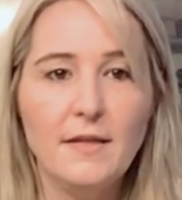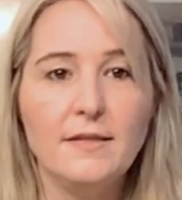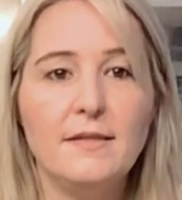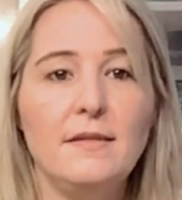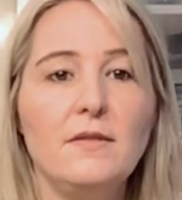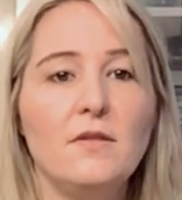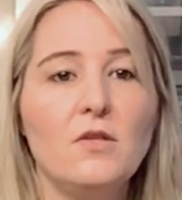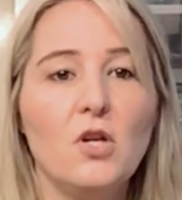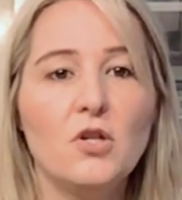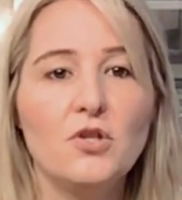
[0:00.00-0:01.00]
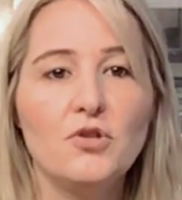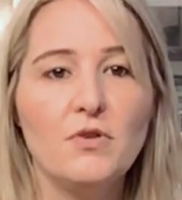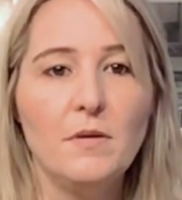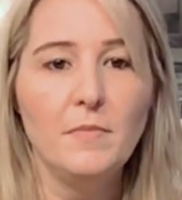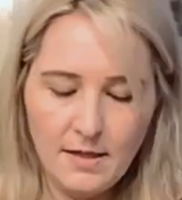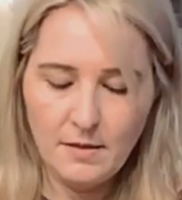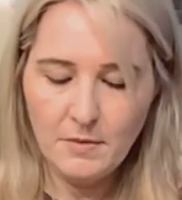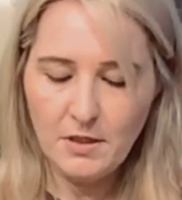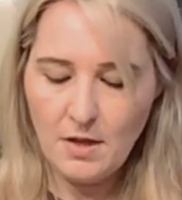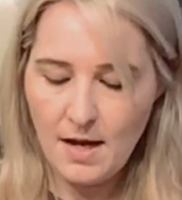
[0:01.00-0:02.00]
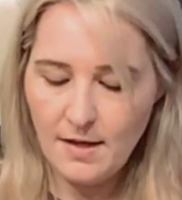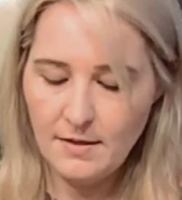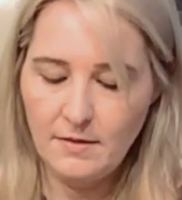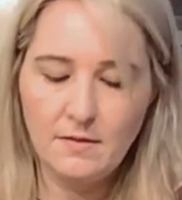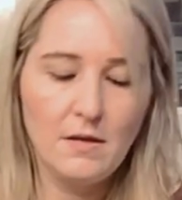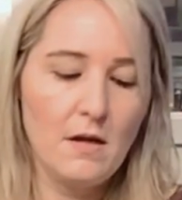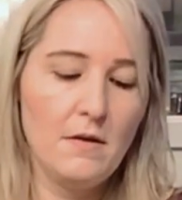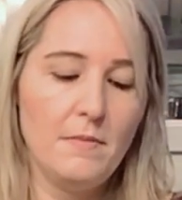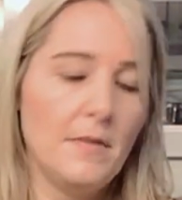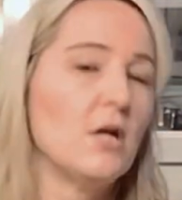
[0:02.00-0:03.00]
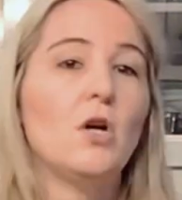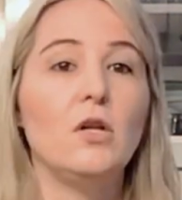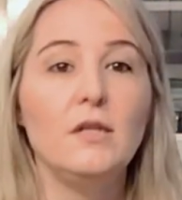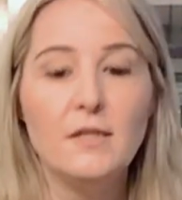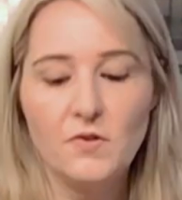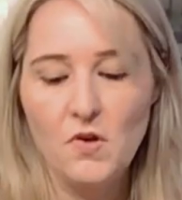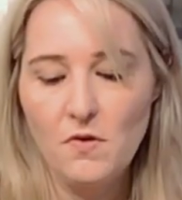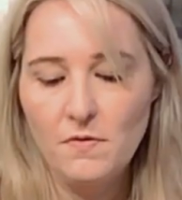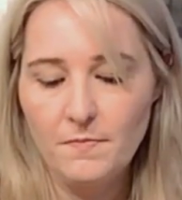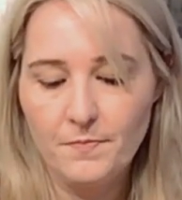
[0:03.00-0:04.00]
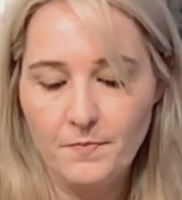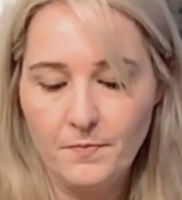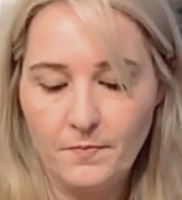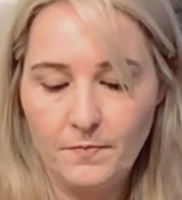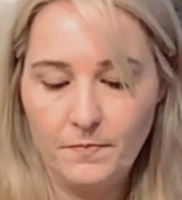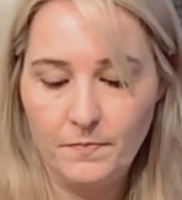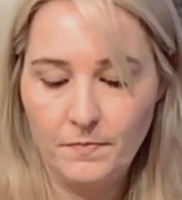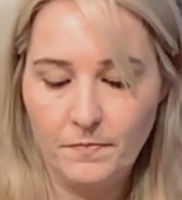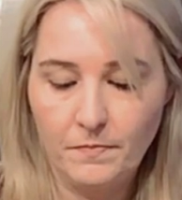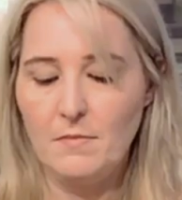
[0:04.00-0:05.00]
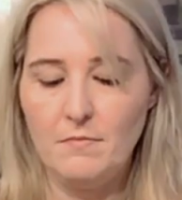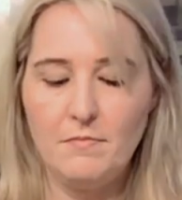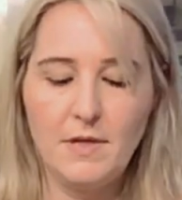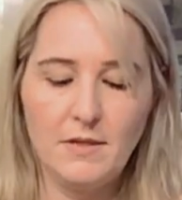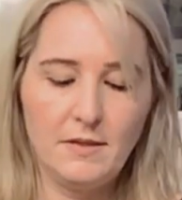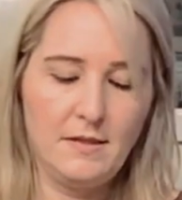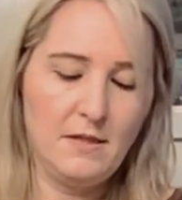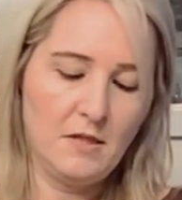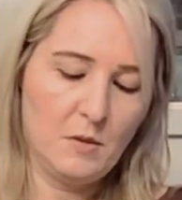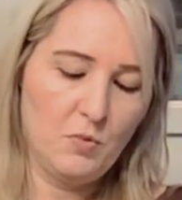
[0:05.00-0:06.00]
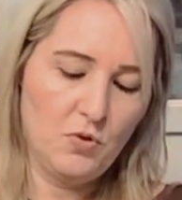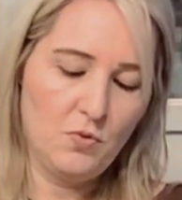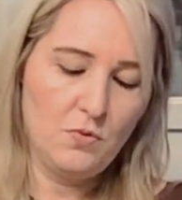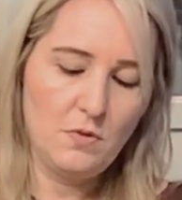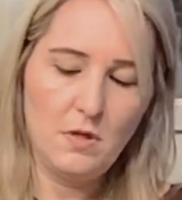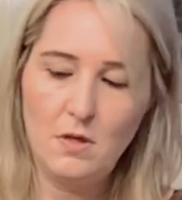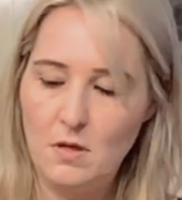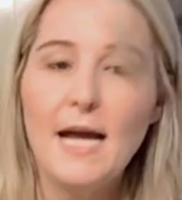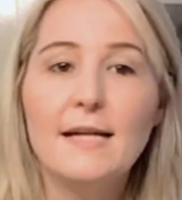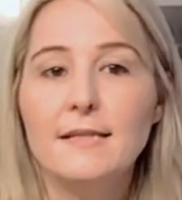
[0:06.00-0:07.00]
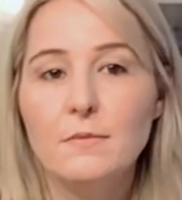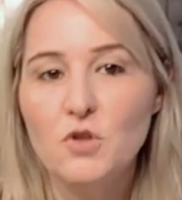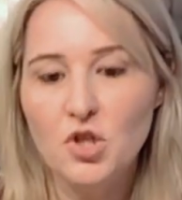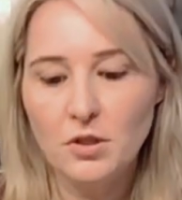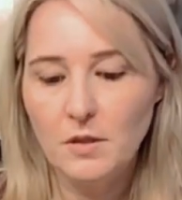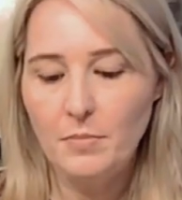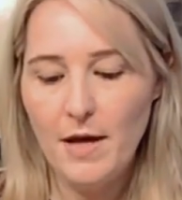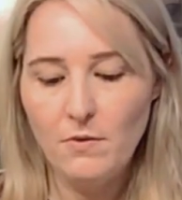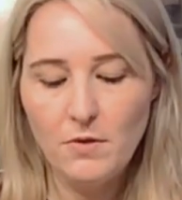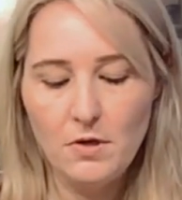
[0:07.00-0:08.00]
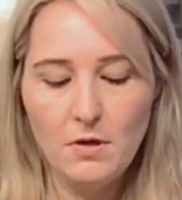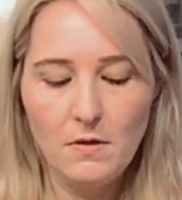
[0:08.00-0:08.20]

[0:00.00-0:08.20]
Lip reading: and season our shrimp, and I'm gonna add some garlic salt, about a teaspoon, add some chili powder,